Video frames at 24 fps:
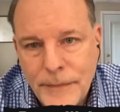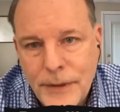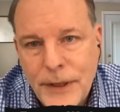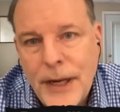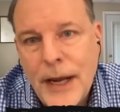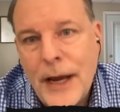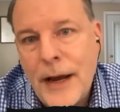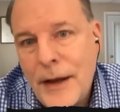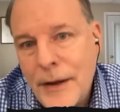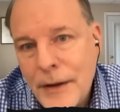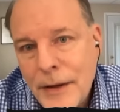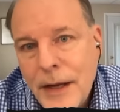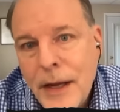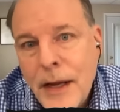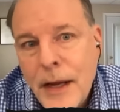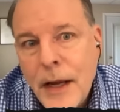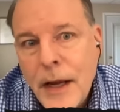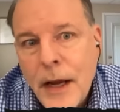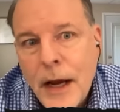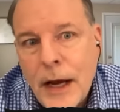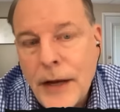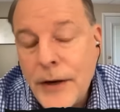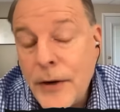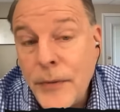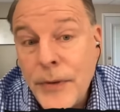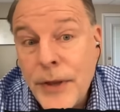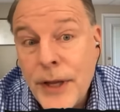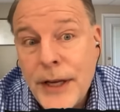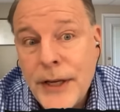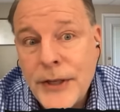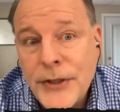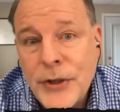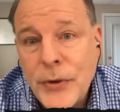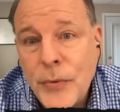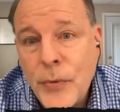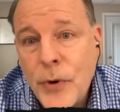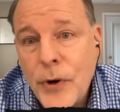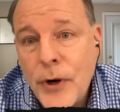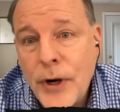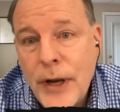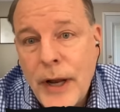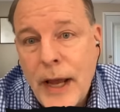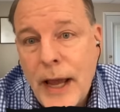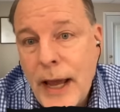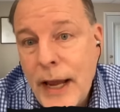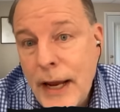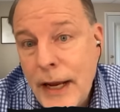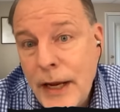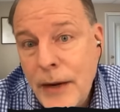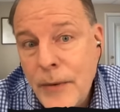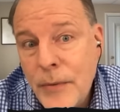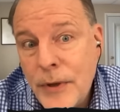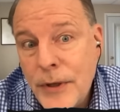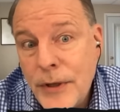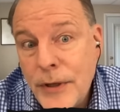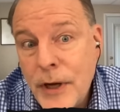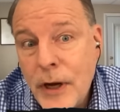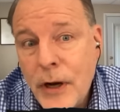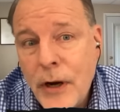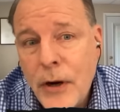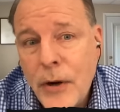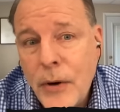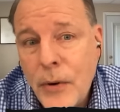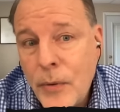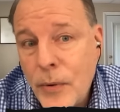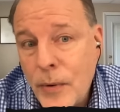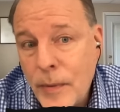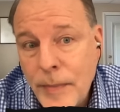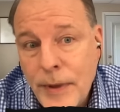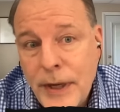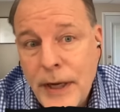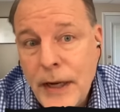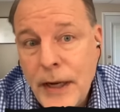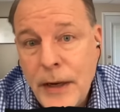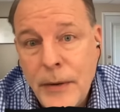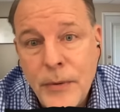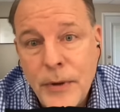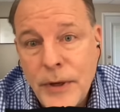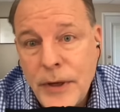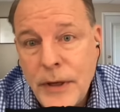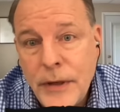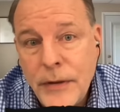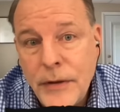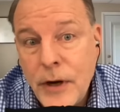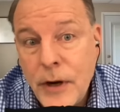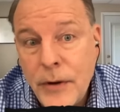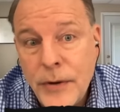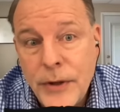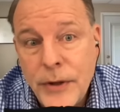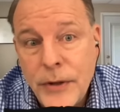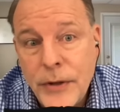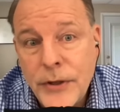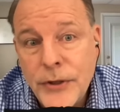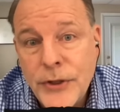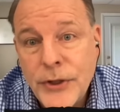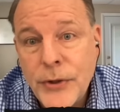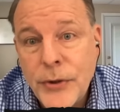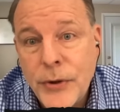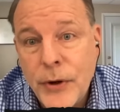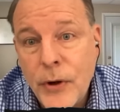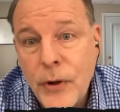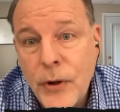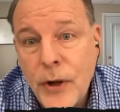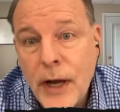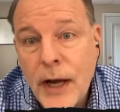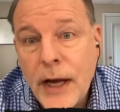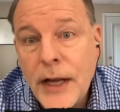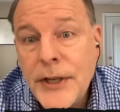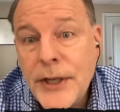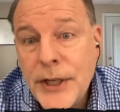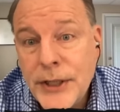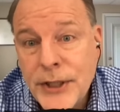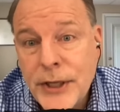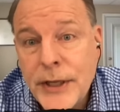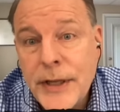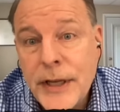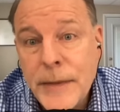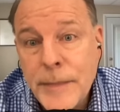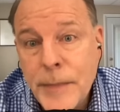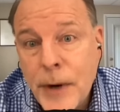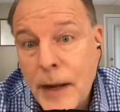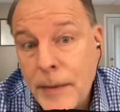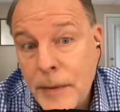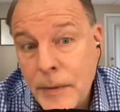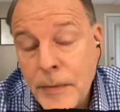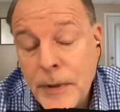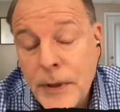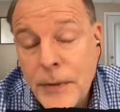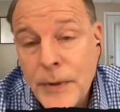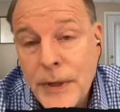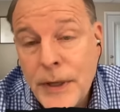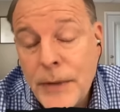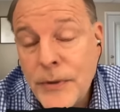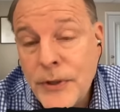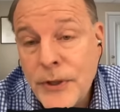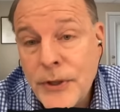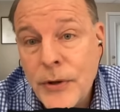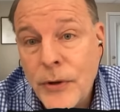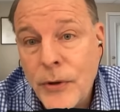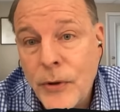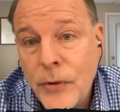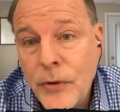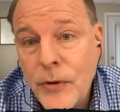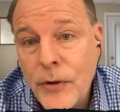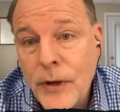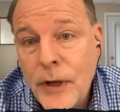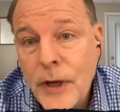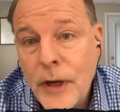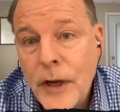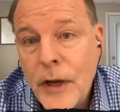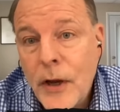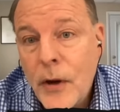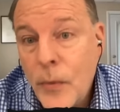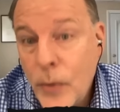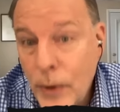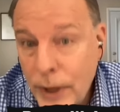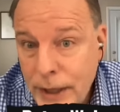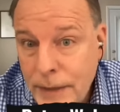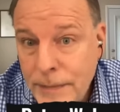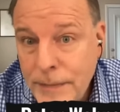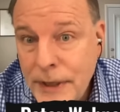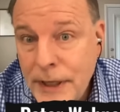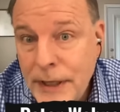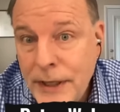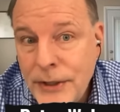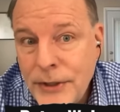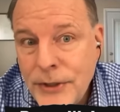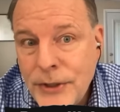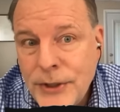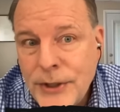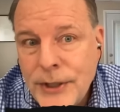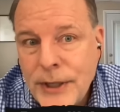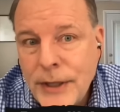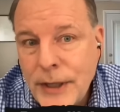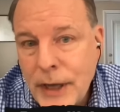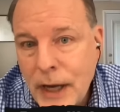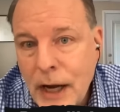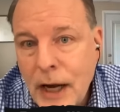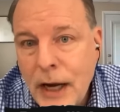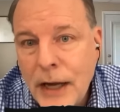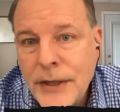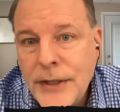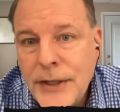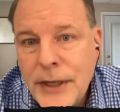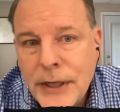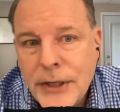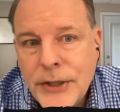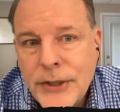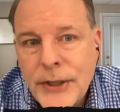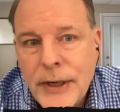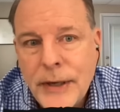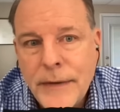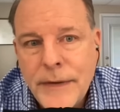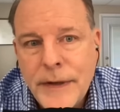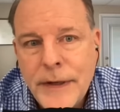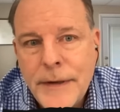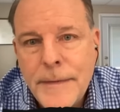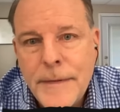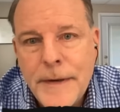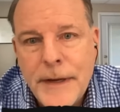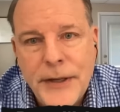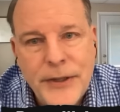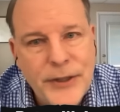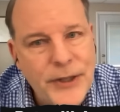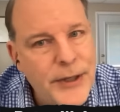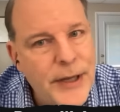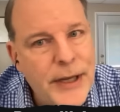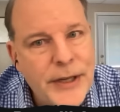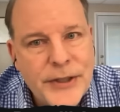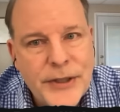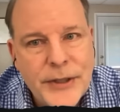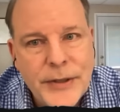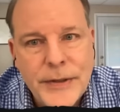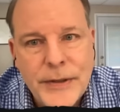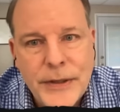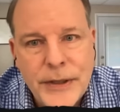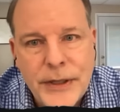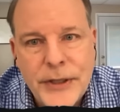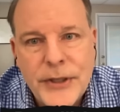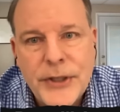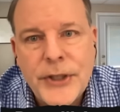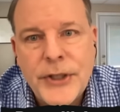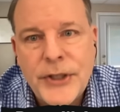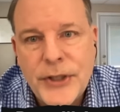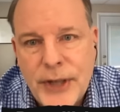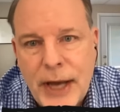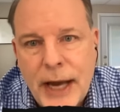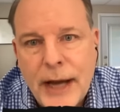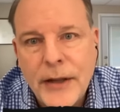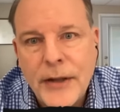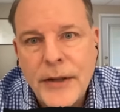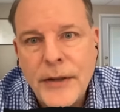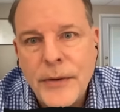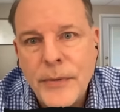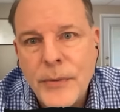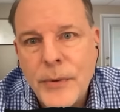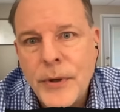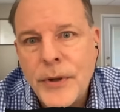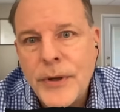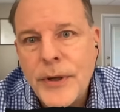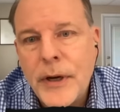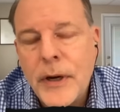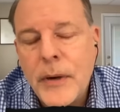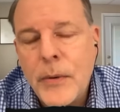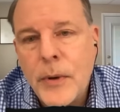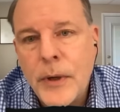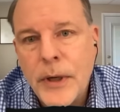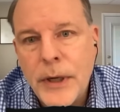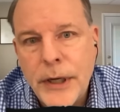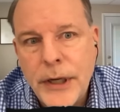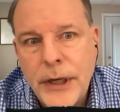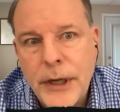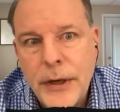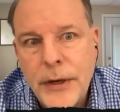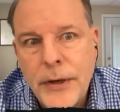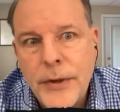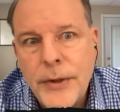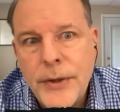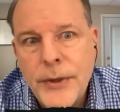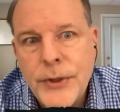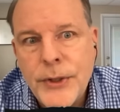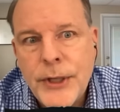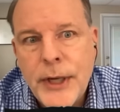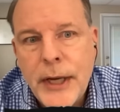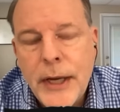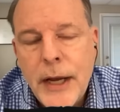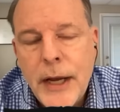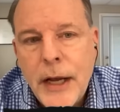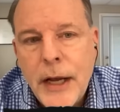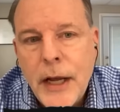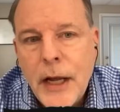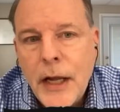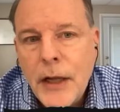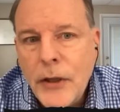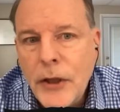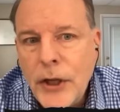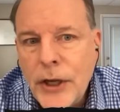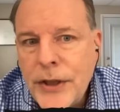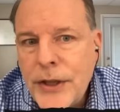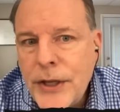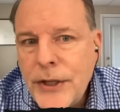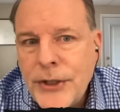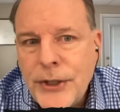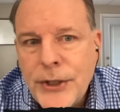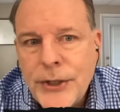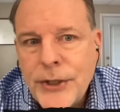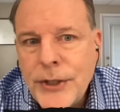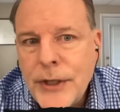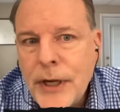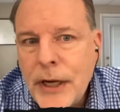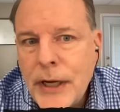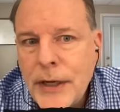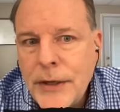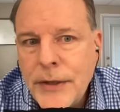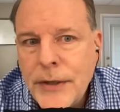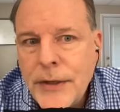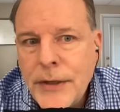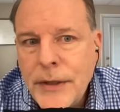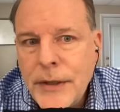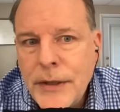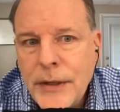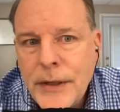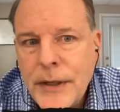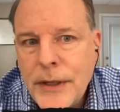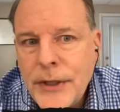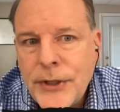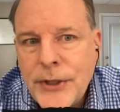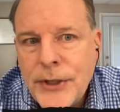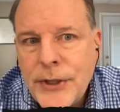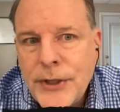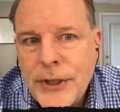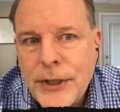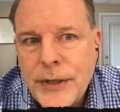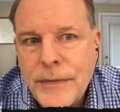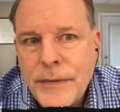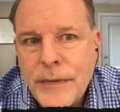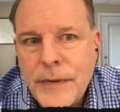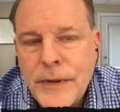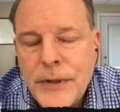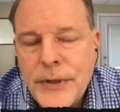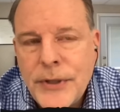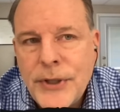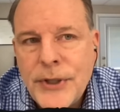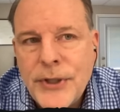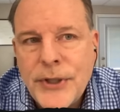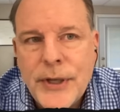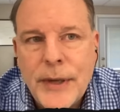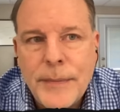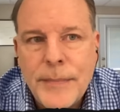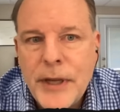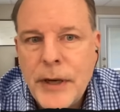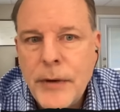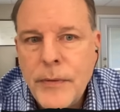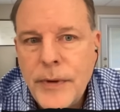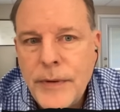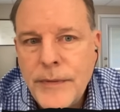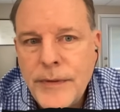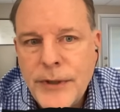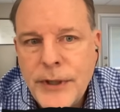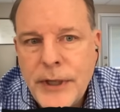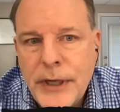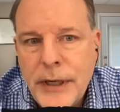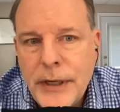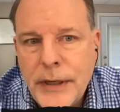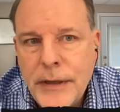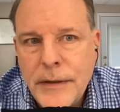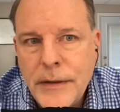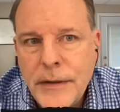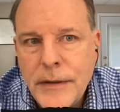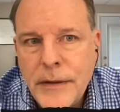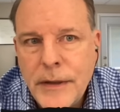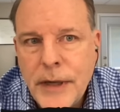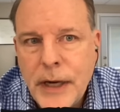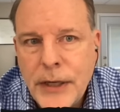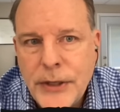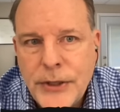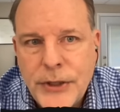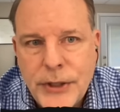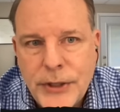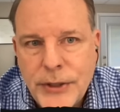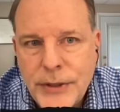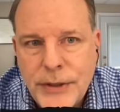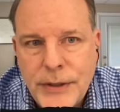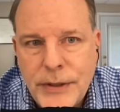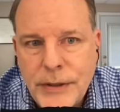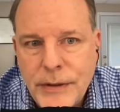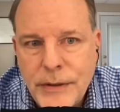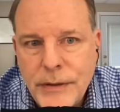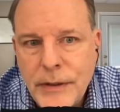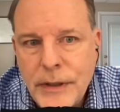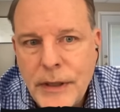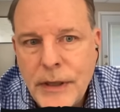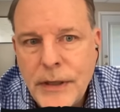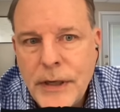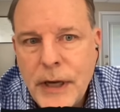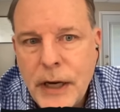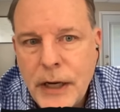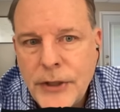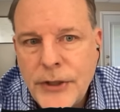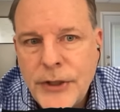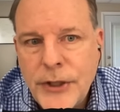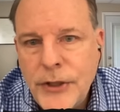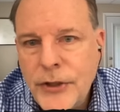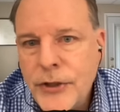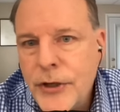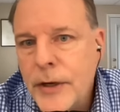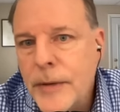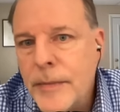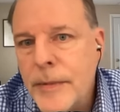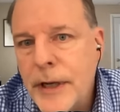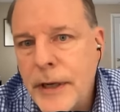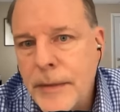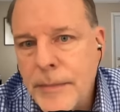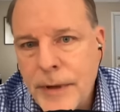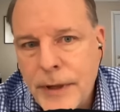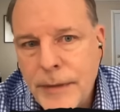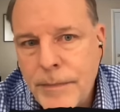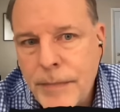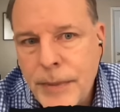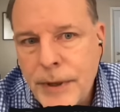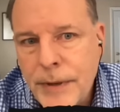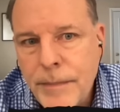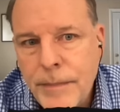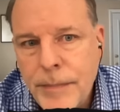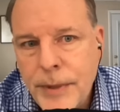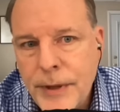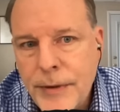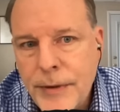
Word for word: yeah, I don't think it's a word. A he would know, or B he would know the historical context. I think probably when he was told what it means and the context of it. He said, that's is exactly the word that I want to use. Look, this is not this is a this is something we've seen not just in, in Nazi Germany, but but but